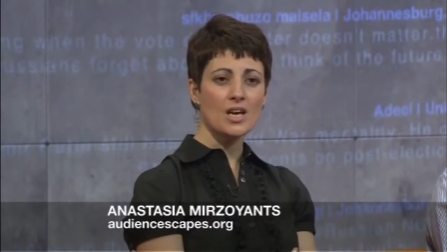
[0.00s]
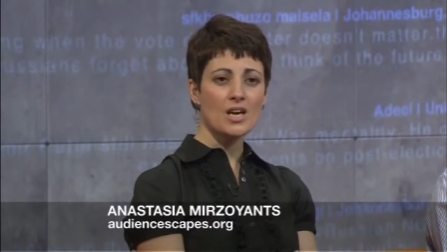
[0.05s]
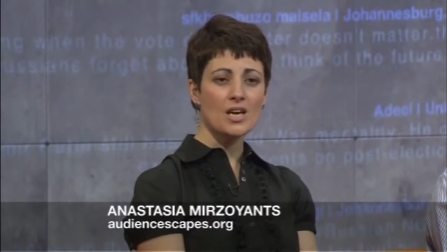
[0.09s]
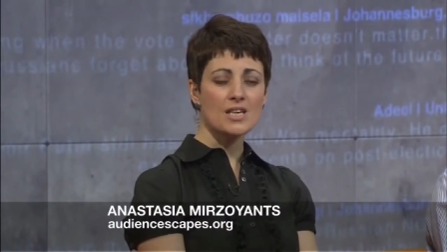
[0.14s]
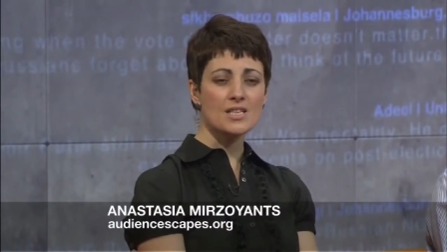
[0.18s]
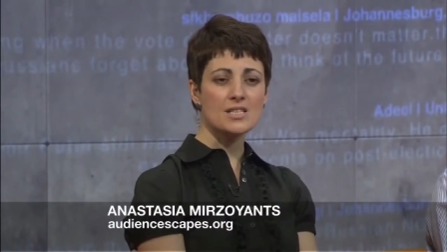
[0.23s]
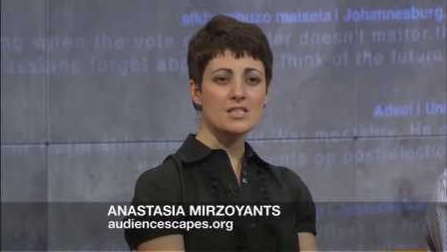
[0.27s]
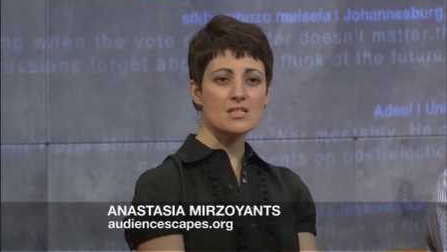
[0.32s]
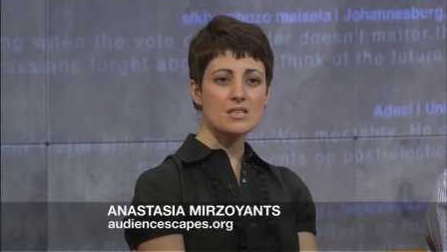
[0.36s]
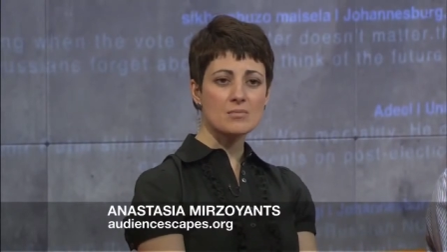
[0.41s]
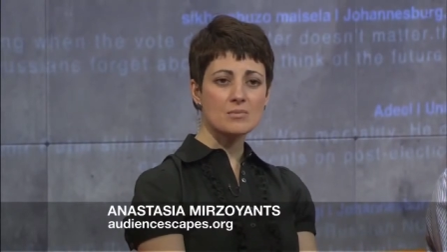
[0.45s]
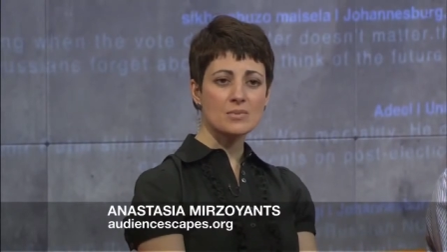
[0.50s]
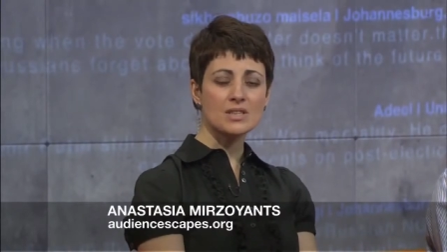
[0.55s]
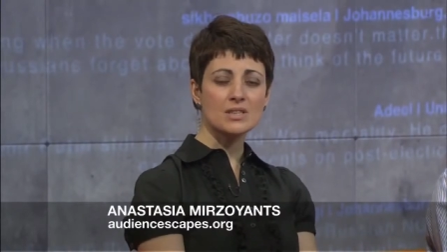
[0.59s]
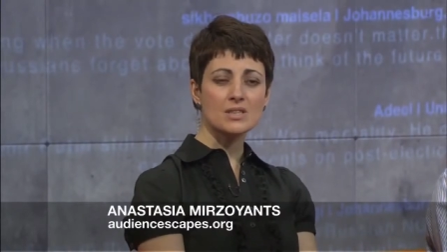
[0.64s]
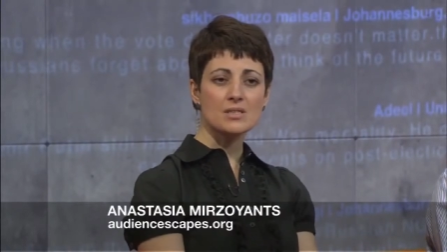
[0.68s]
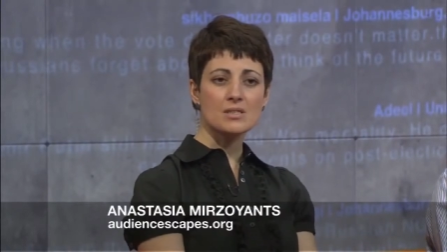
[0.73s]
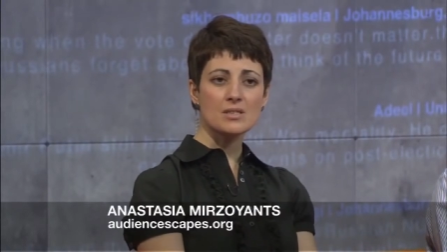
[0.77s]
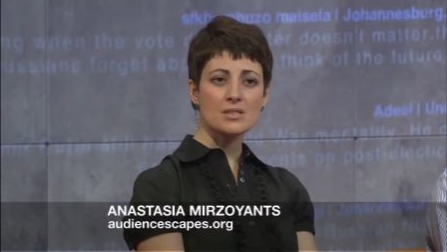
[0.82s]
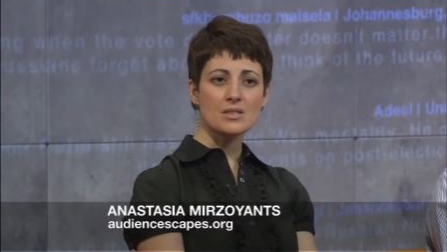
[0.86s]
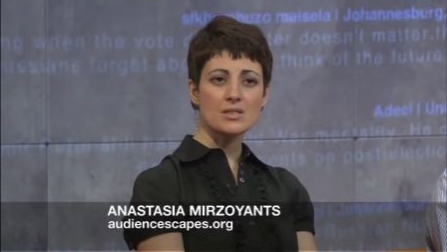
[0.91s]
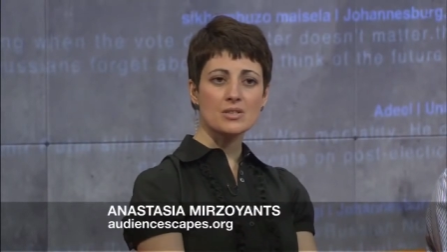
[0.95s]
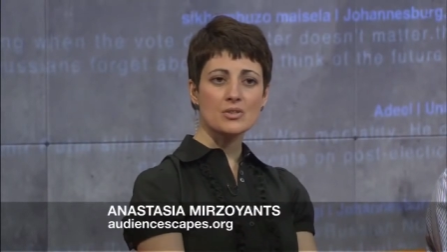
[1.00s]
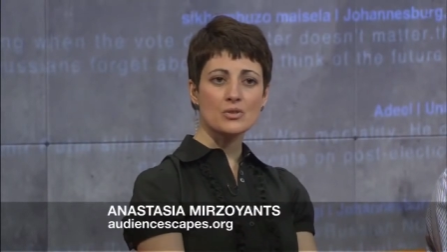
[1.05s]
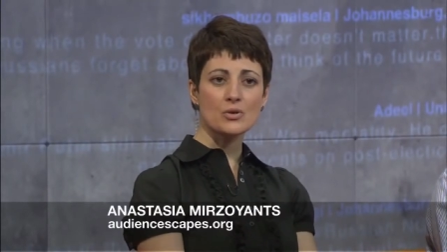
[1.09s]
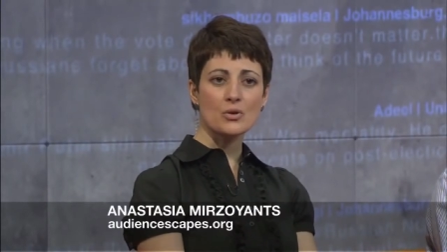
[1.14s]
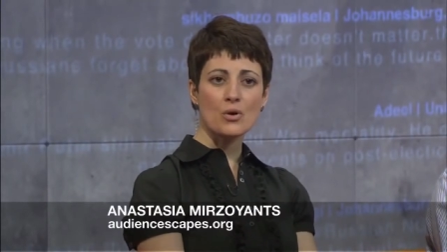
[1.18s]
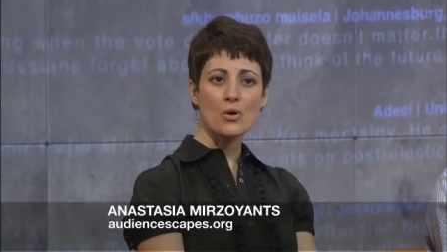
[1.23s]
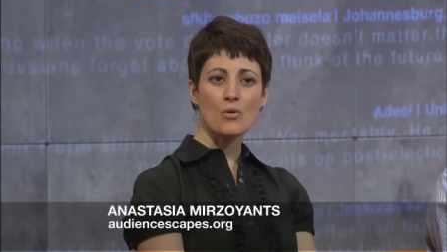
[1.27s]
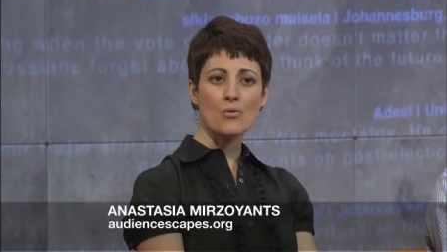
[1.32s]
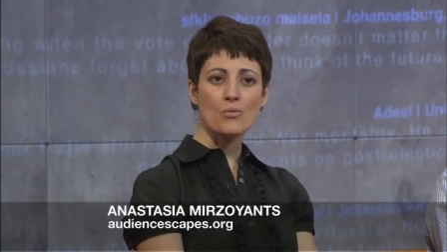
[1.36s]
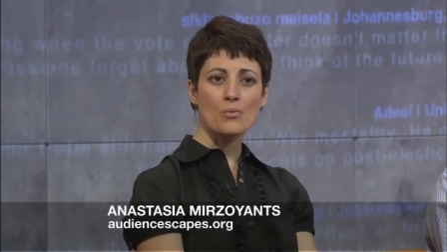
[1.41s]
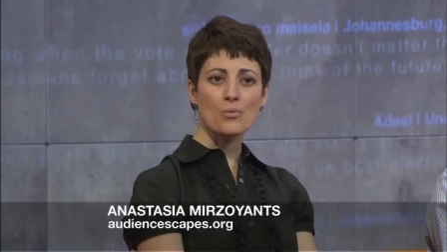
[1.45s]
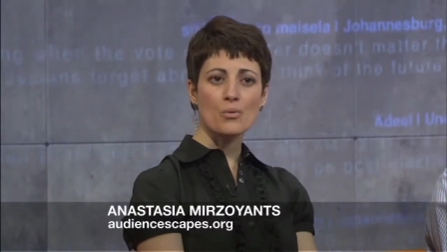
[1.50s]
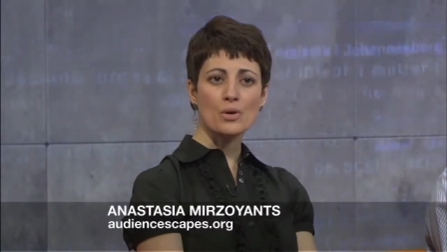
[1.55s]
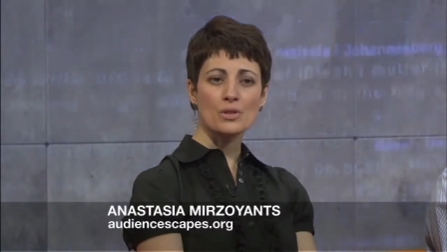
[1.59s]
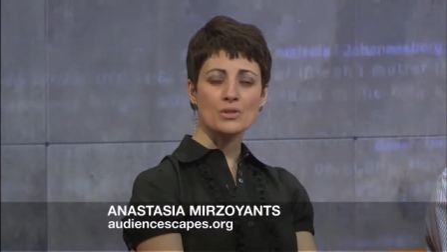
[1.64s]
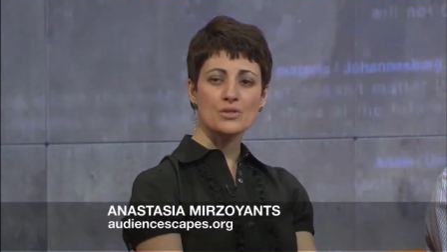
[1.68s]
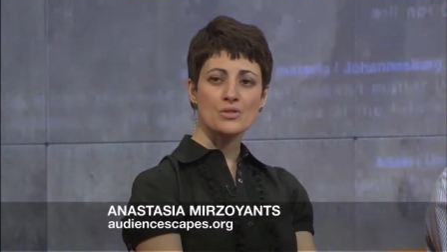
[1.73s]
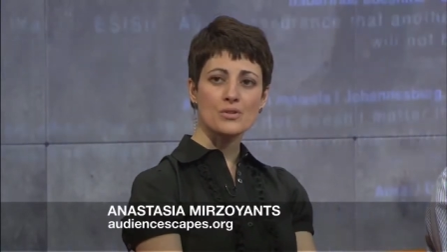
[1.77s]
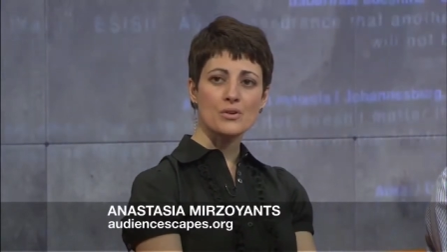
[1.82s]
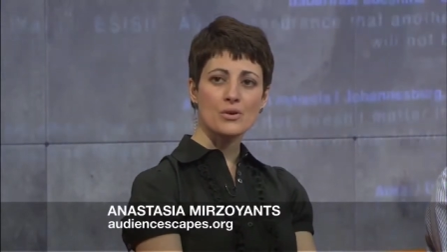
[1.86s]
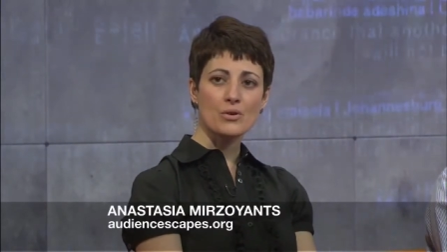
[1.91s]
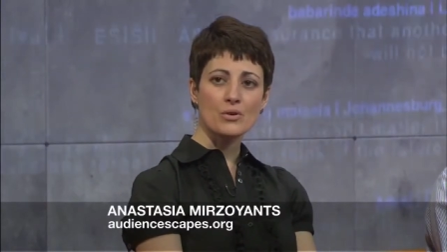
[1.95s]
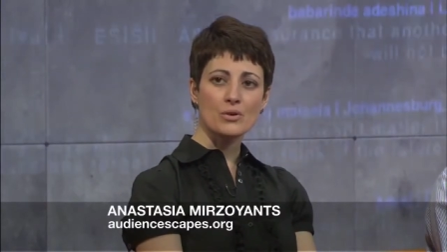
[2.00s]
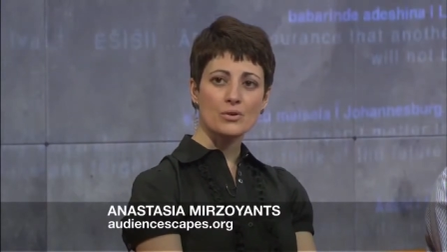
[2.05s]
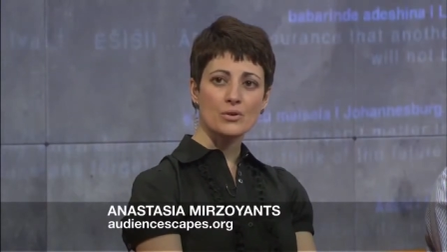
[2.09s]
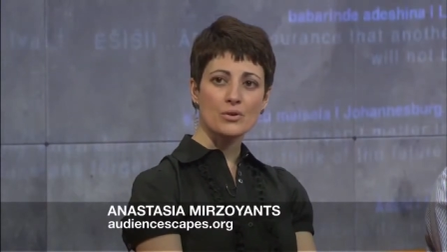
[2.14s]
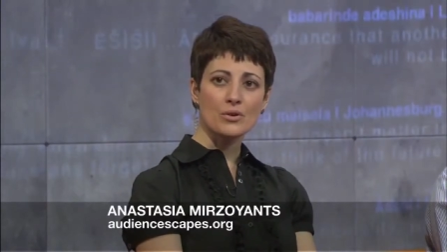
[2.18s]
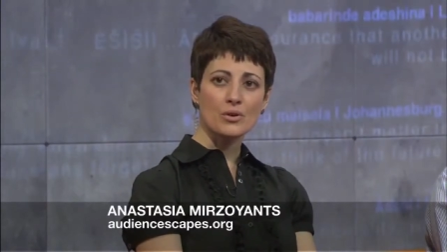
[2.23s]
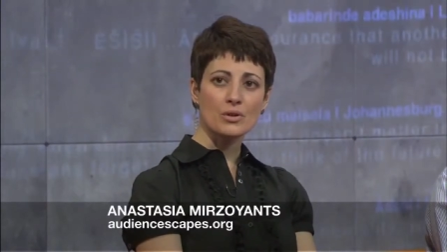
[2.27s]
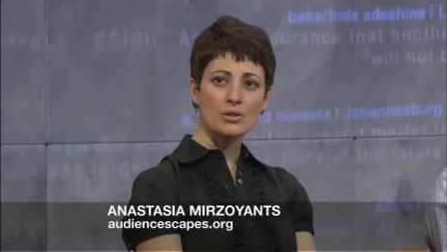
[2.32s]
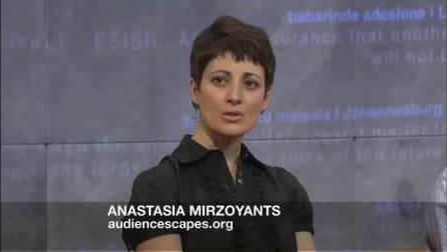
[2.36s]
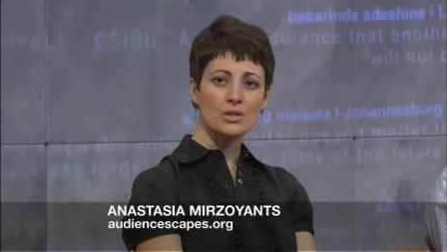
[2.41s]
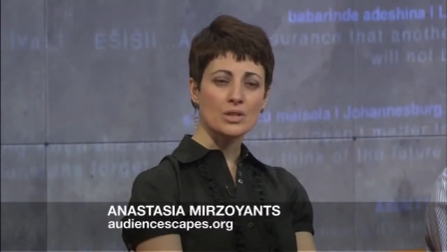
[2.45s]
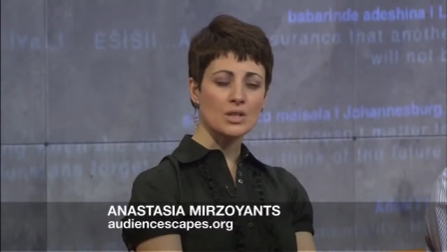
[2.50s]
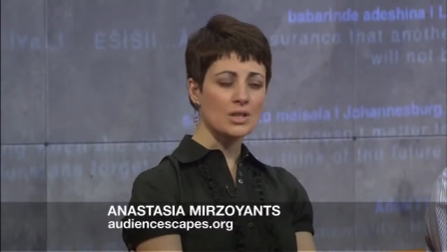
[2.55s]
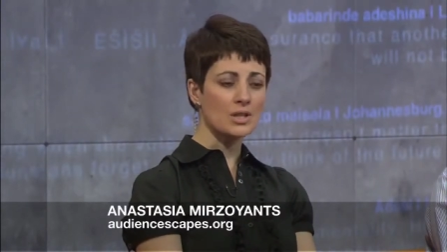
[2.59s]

has some understanding of what's going on